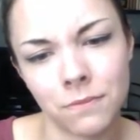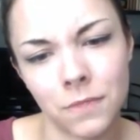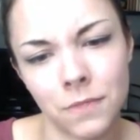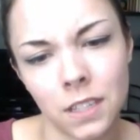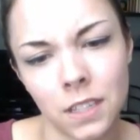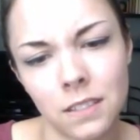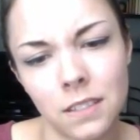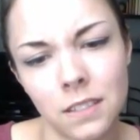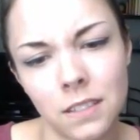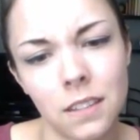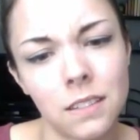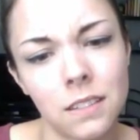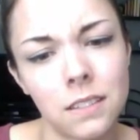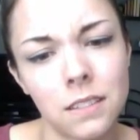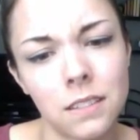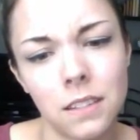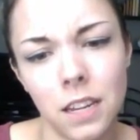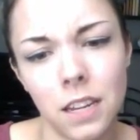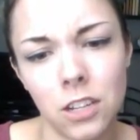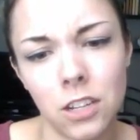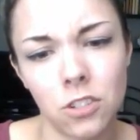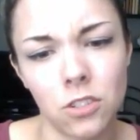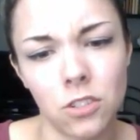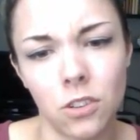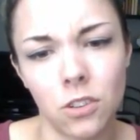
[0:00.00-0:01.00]

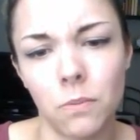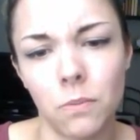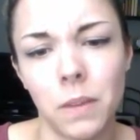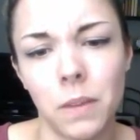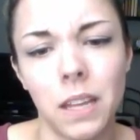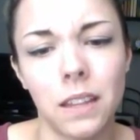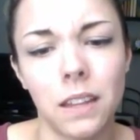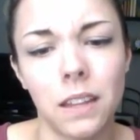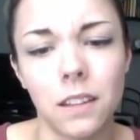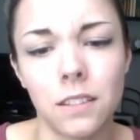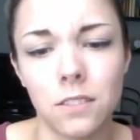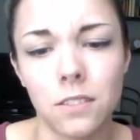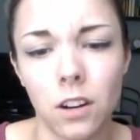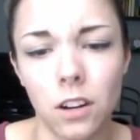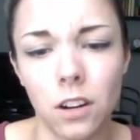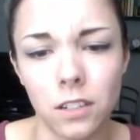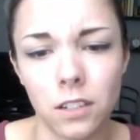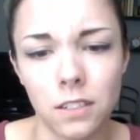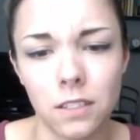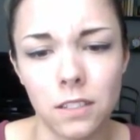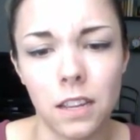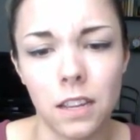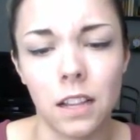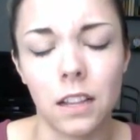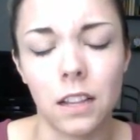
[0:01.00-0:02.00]
Sensational. Man, that is hard to
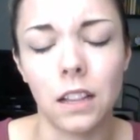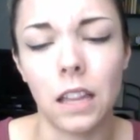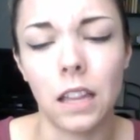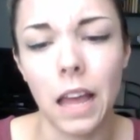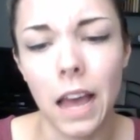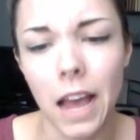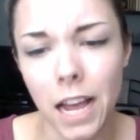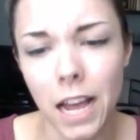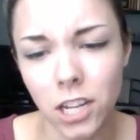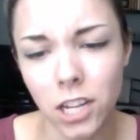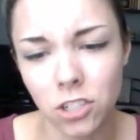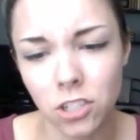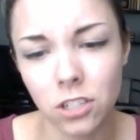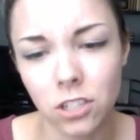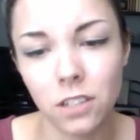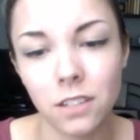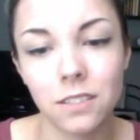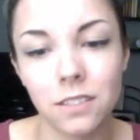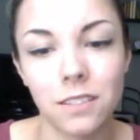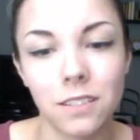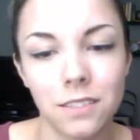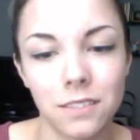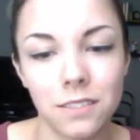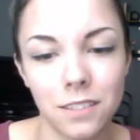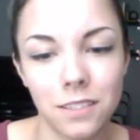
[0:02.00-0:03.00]
say. Lash
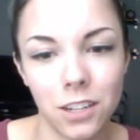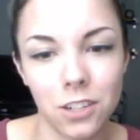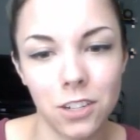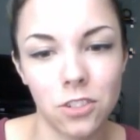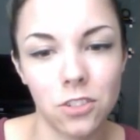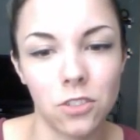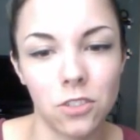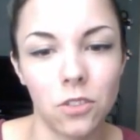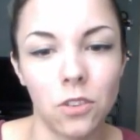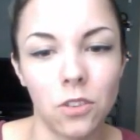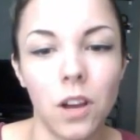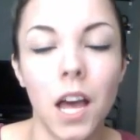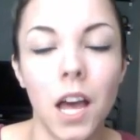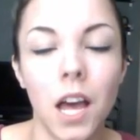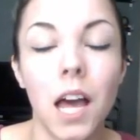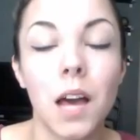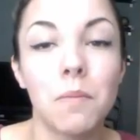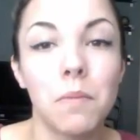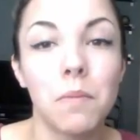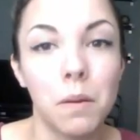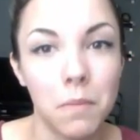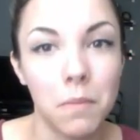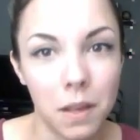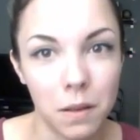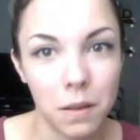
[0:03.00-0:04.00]
Sensational
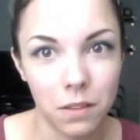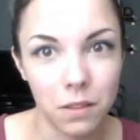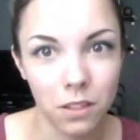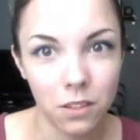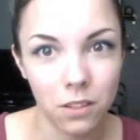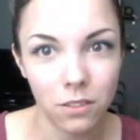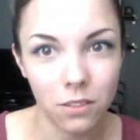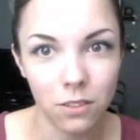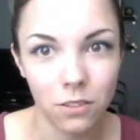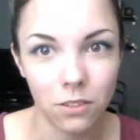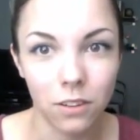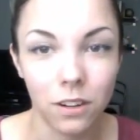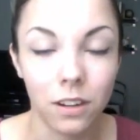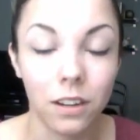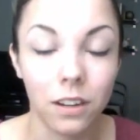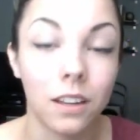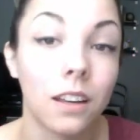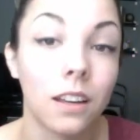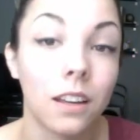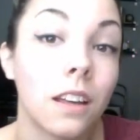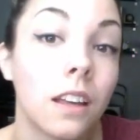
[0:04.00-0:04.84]
by Maybelline New York.